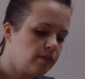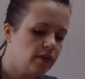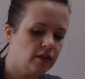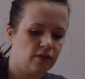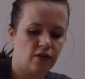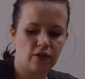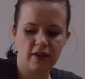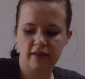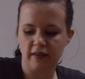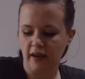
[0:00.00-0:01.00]
And so
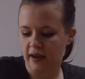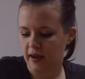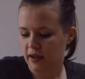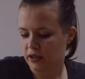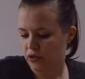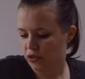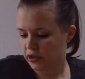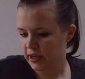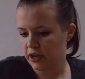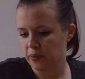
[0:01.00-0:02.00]
let's say you're
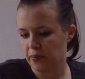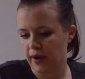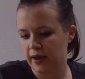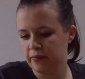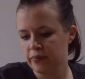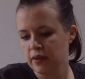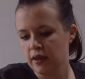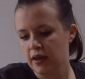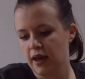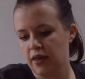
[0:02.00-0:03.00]
looking at your bread
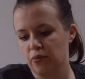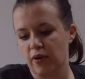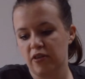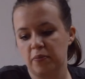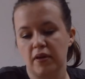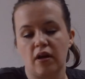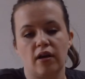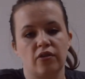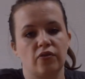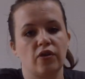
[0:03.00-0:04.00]
and the recipe
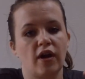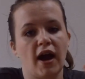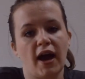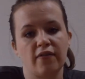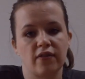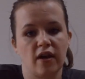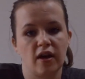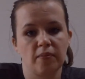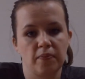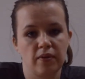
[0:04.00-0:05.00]
calls for a half
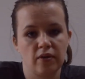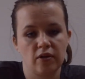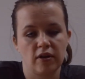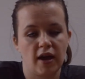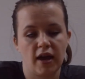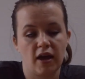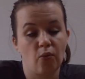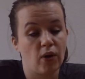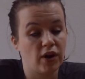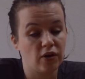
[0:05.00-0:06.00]
cup, or not,
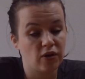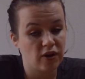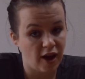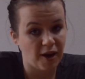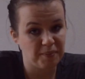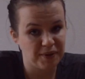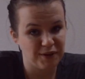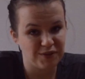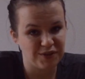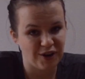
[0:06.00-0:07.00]
1 cup
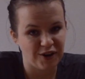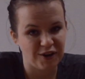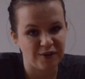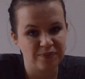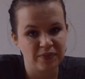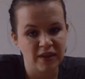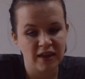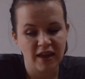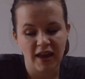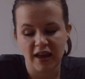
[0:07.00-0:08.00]
of starter.
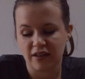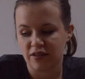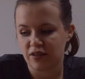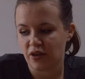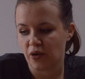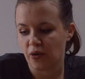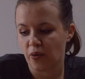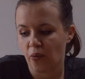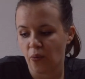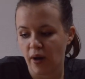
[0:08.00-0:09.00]
And
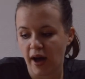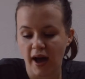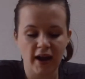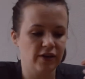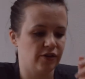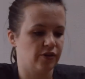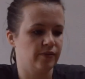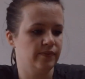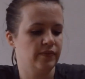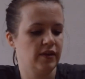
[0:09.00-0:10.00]
so what I do
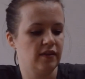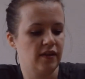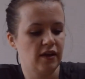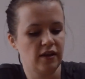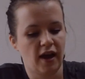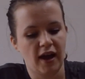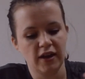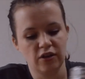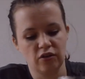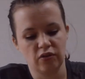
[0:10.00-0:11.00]
is I
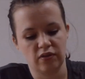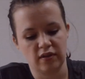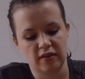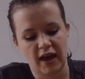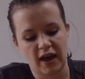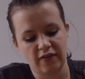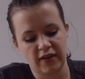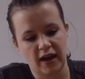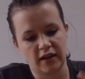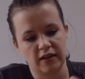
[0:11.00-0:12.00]
use this
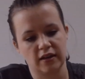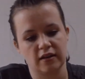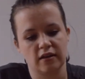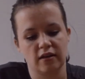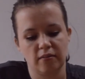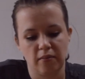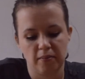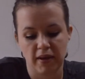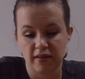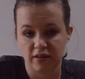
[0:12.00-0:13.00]
half-gallon
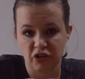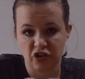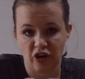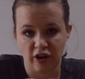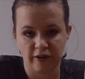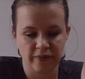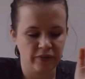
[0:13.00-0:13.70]
mason jar.